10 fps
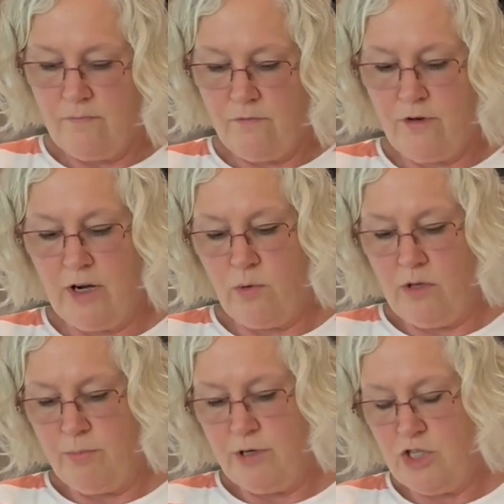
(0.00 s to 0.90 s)
Frank
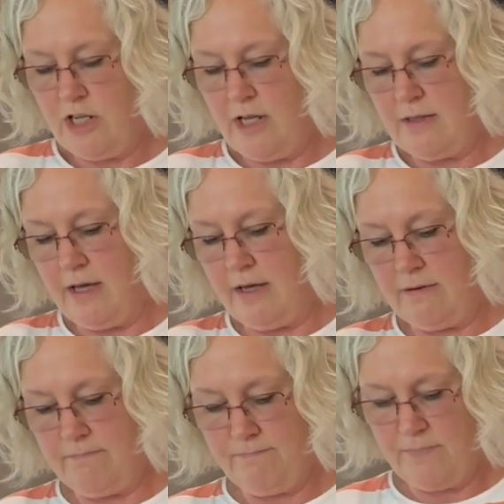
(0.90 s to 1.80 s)
will appreciate that.
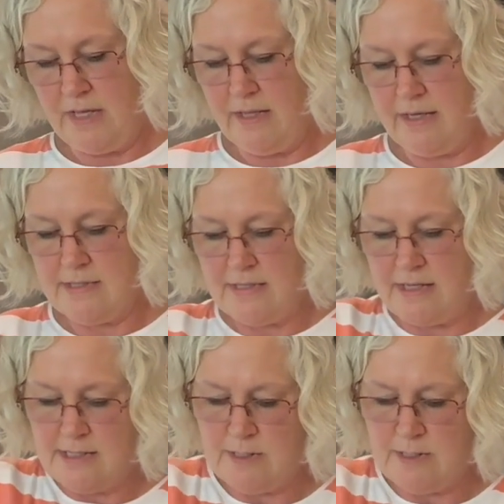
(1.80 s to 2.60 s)
He likes things